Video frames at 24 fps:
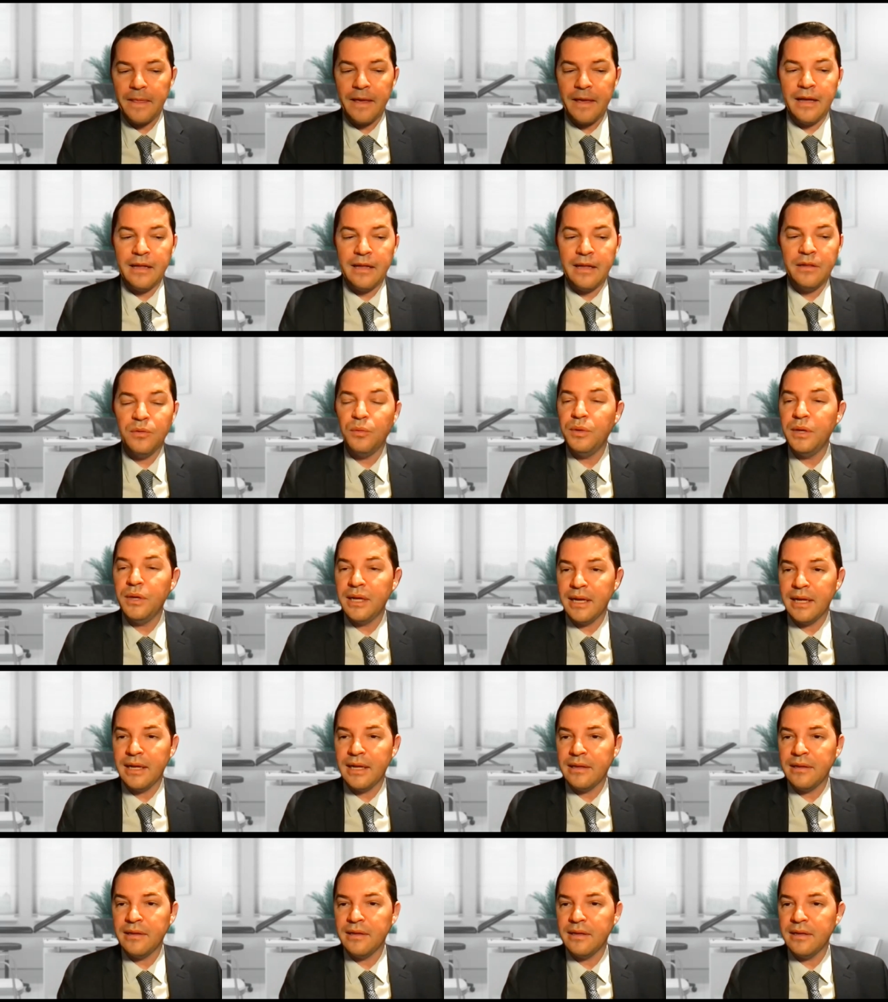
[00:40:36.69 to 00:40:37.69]
And we
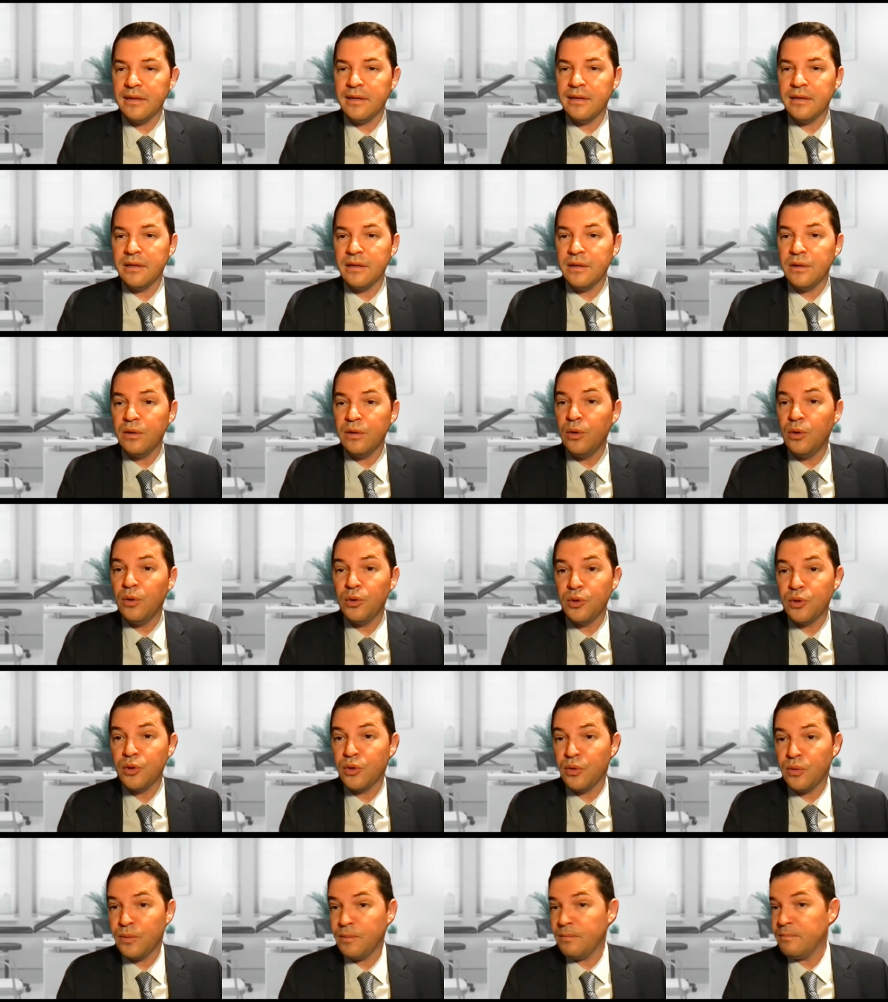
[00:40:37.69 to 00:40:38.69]
can uh,
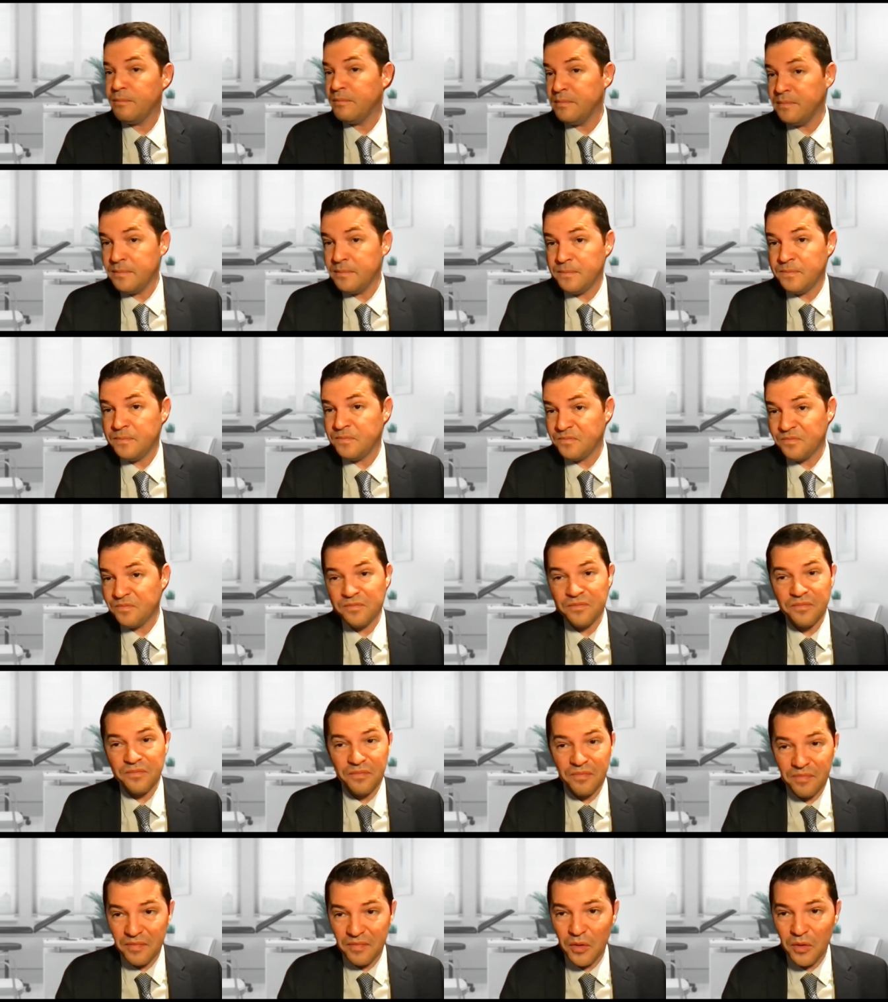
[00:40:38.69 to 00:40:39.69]
also um, mm,
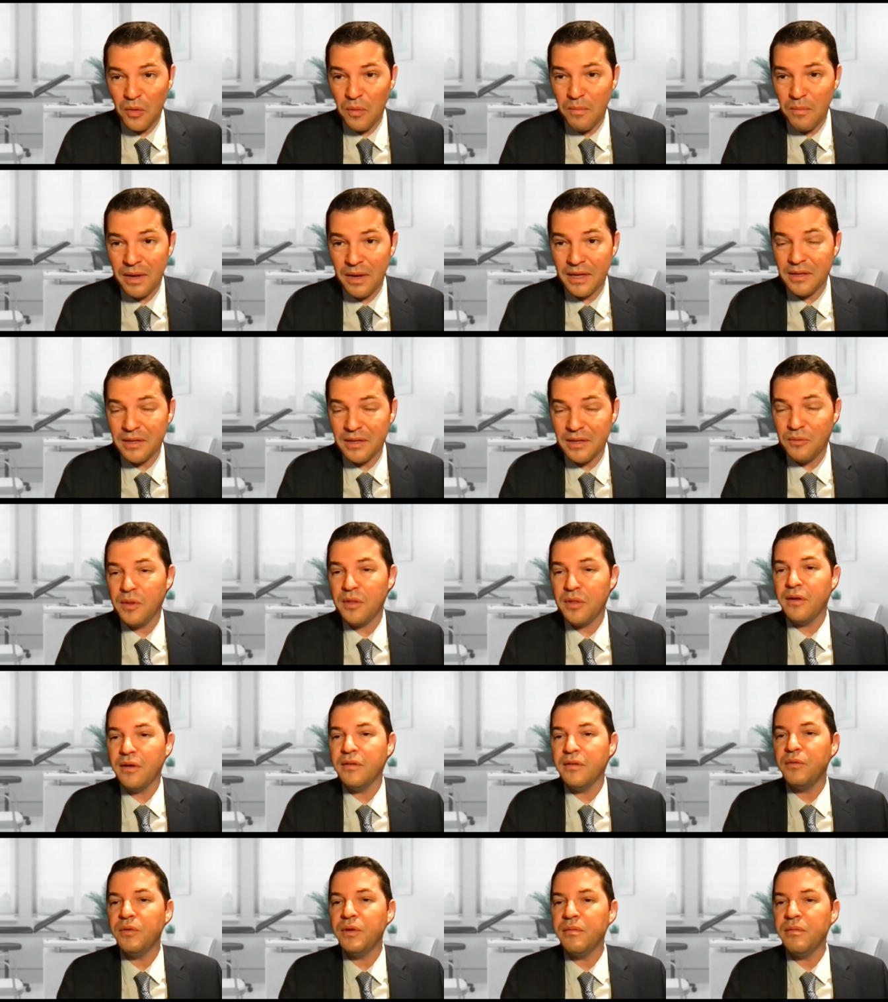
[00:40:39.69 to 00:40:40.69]
combine it with
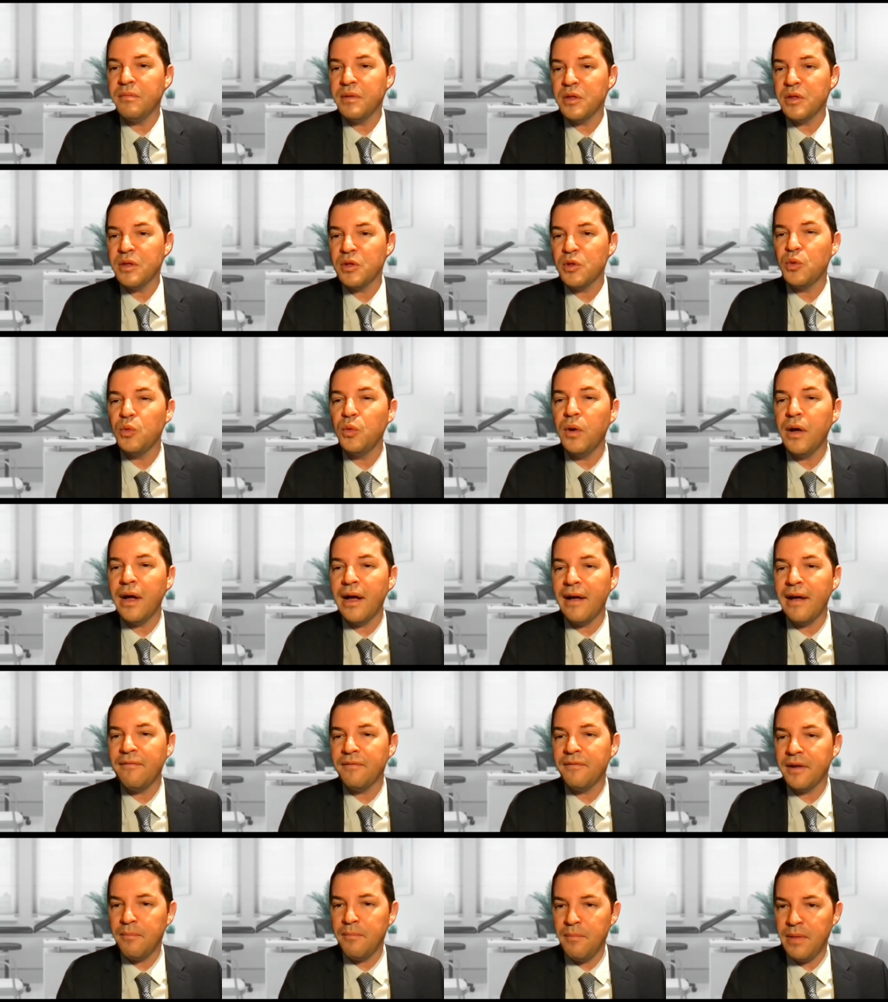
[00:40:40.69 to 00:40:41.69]
our treatments to
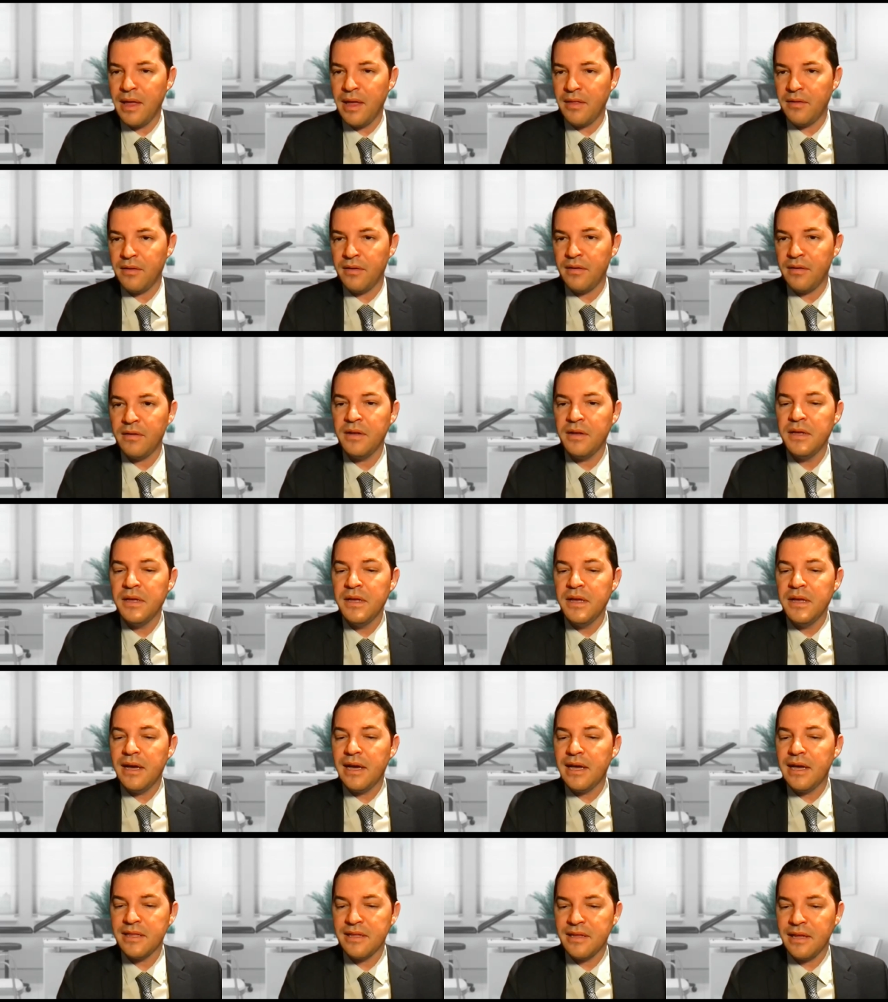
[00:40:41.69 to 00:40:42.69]
have a better
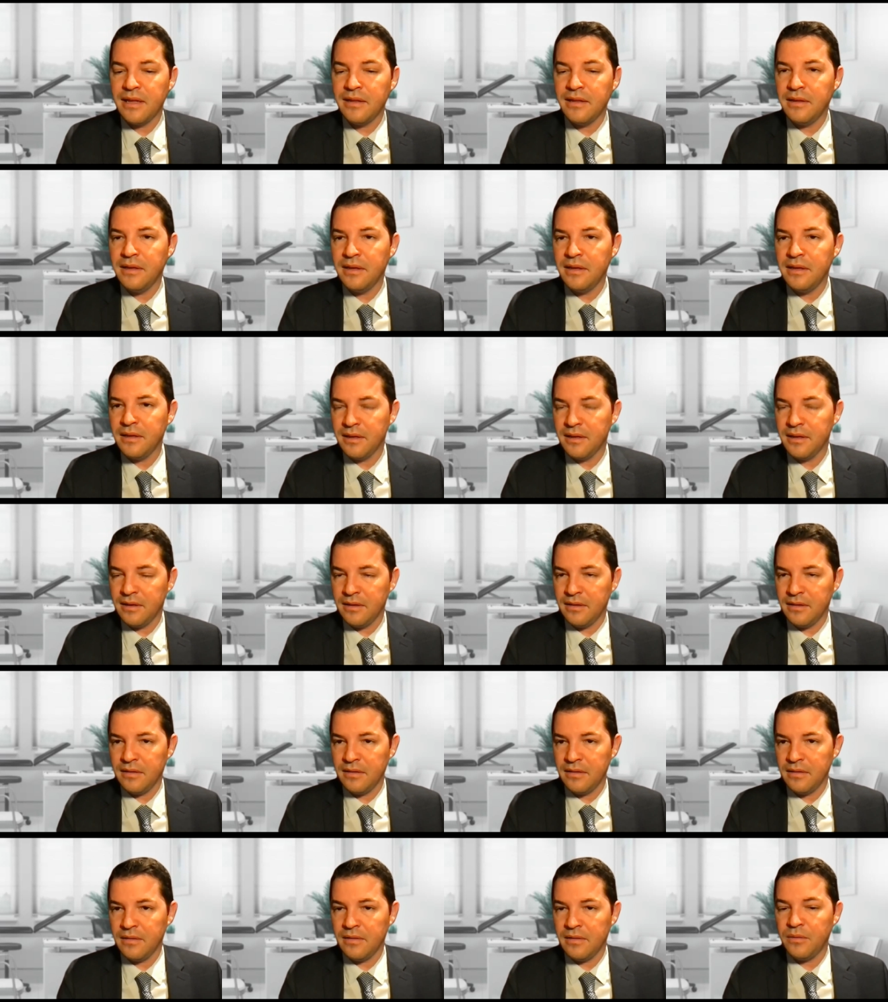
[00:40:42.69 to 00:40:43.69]
aesthetic
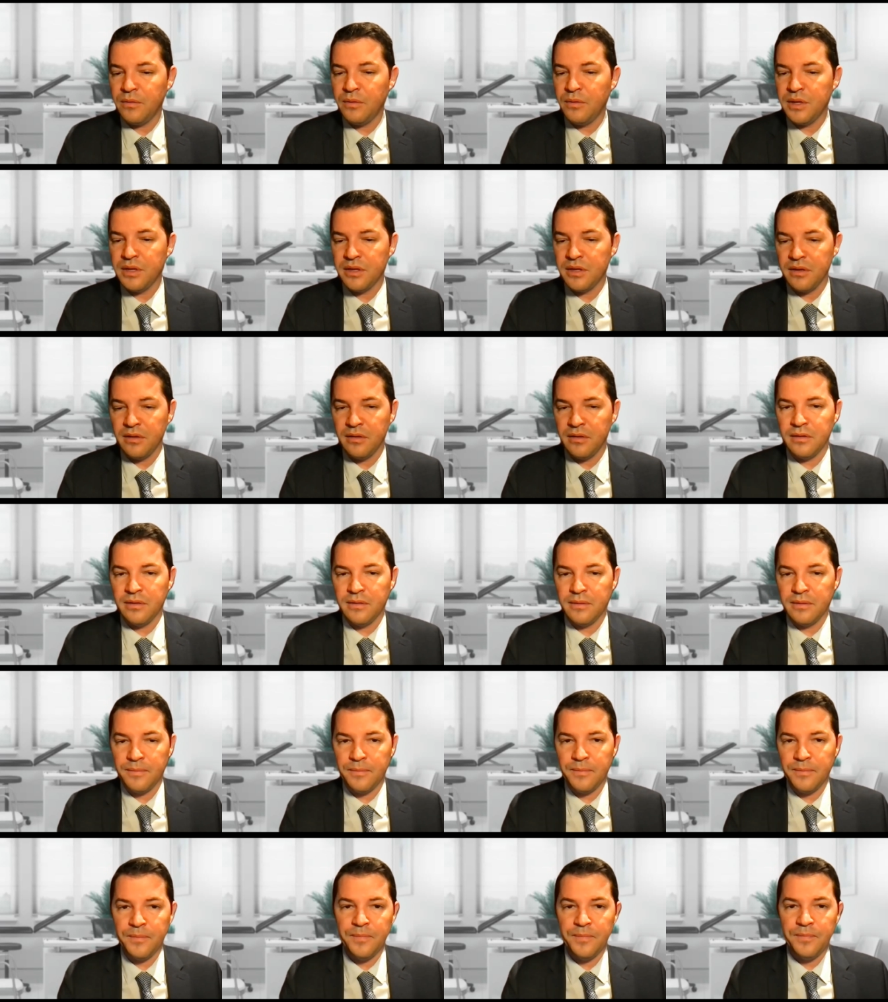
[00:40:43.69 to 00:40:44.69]
uh, result.
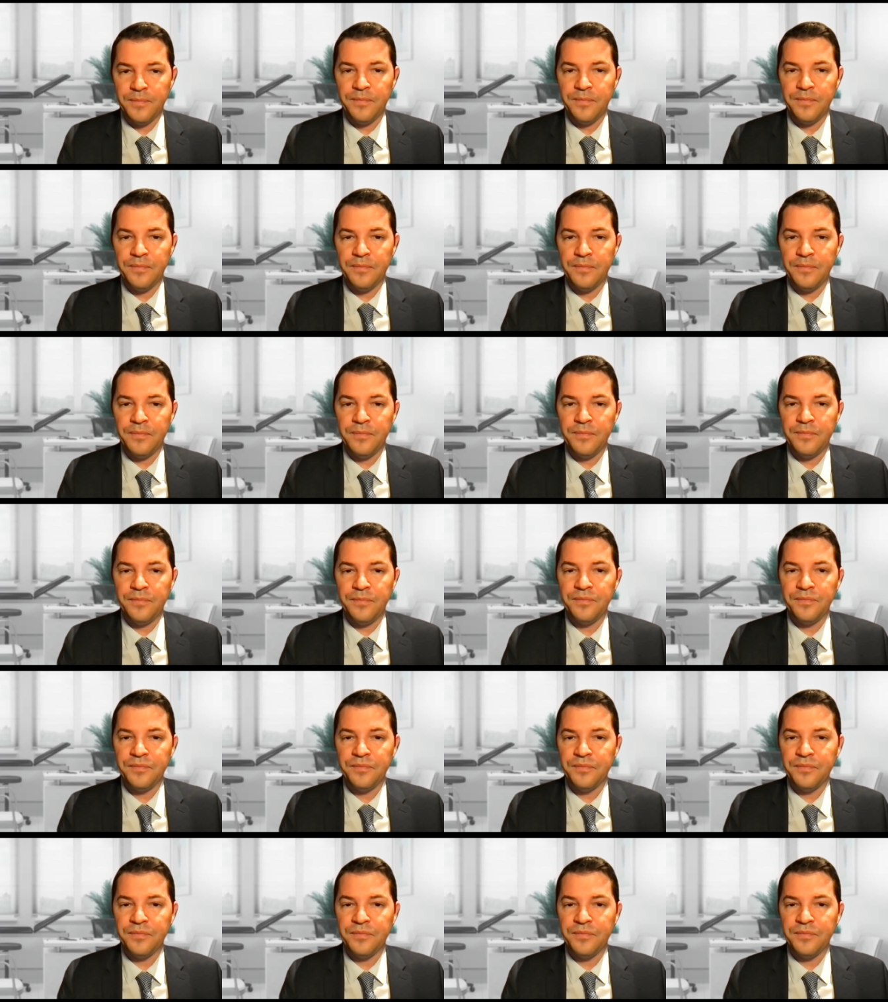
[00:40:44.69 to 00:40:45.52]
Mm -hmm